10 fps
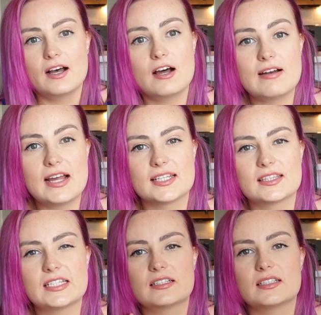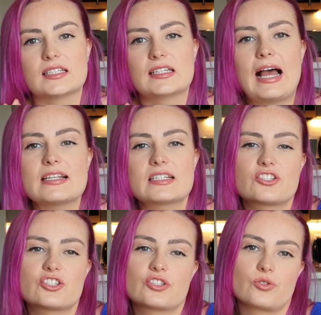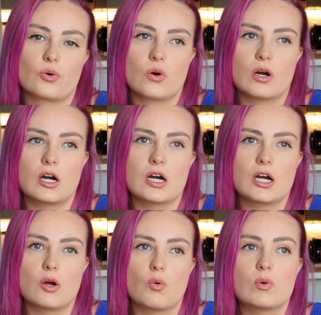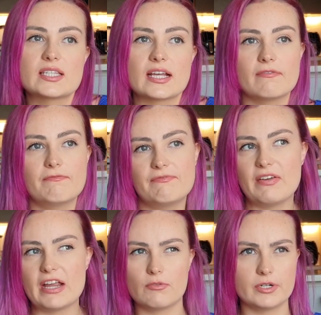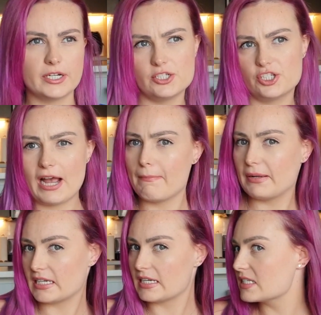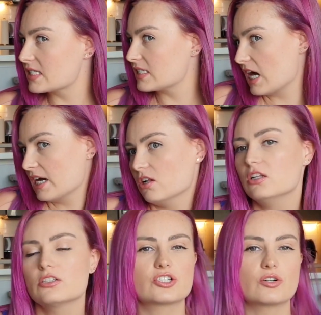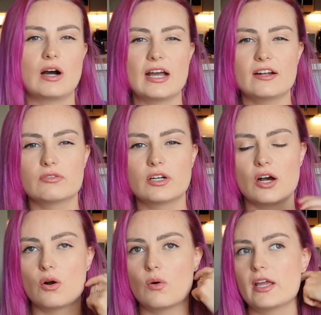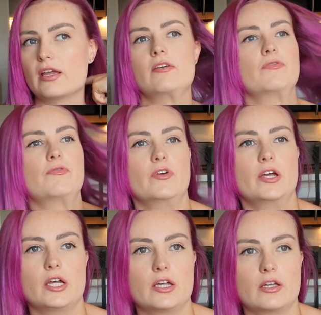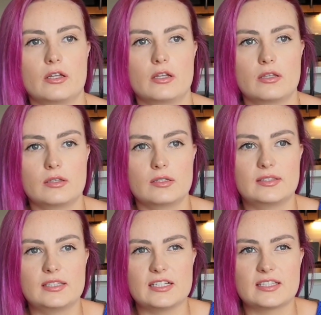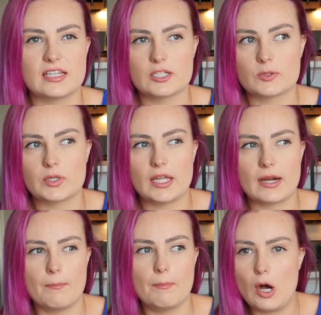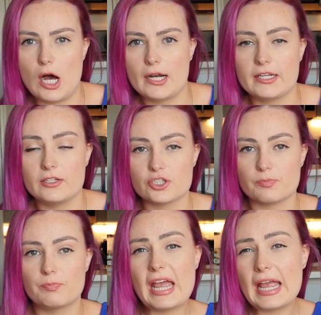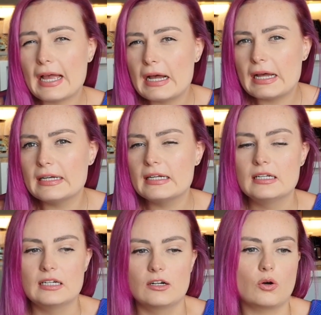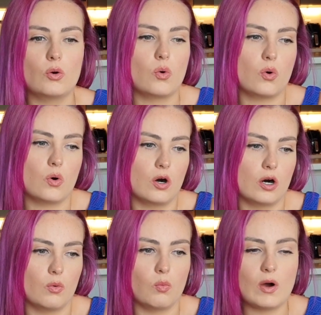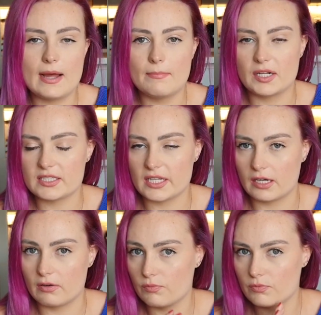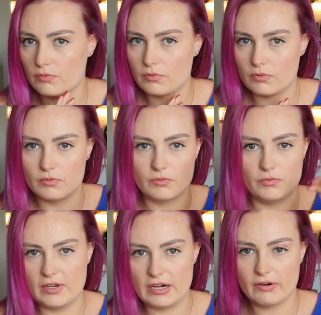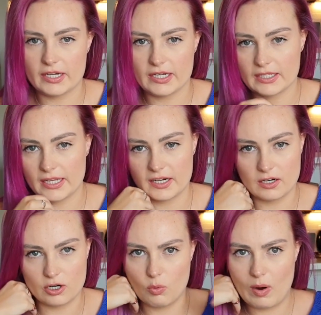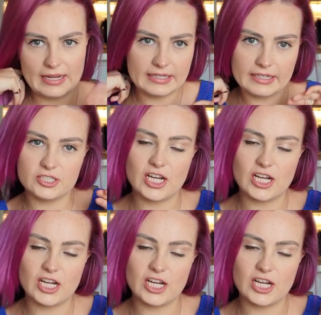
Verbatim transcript: All right, the last store was like very Japanese style. So I don't know if these things were like bought in Japan or what, but it's like very like kawaii